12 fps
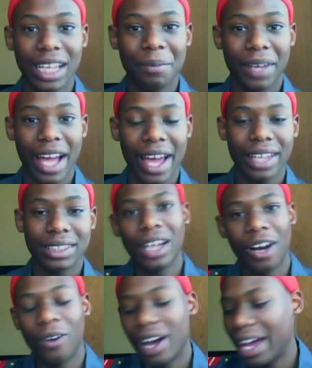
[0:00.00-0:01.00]
up, guys?
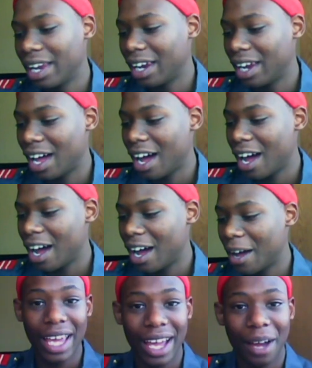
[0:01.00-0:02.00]
Been a while.
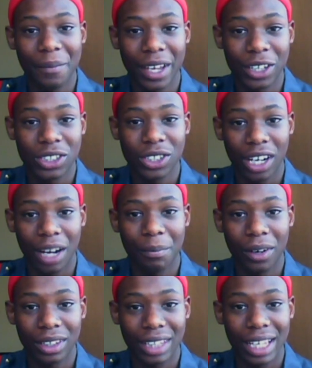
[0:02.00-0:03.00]
Today I'm here to talk
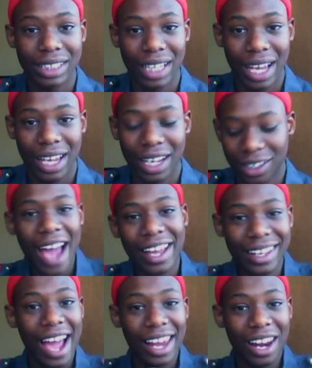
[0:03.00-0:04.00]
about things I hate.
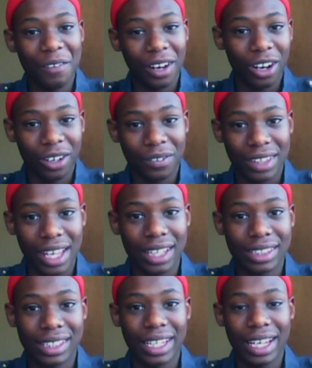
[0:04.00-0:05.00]
I love a lot of
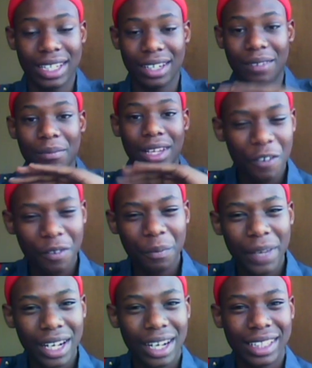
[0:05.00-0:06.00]
things, get it? But have you
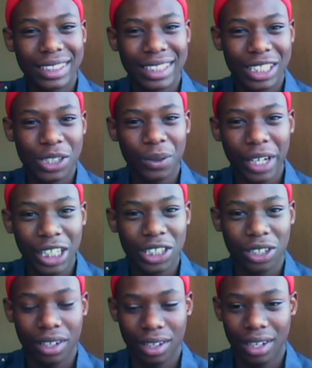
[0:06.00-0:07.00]
been in a
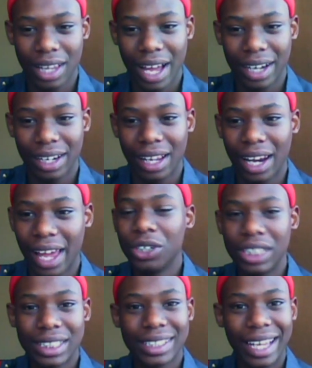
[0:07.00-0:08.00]
situation that, like,
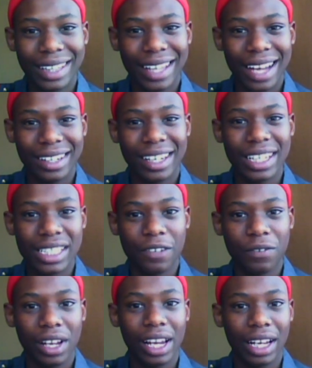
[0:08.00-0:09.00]
you just get that itchy
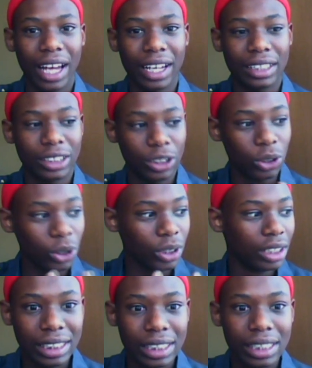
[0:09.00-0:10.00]
feeling, like, dude,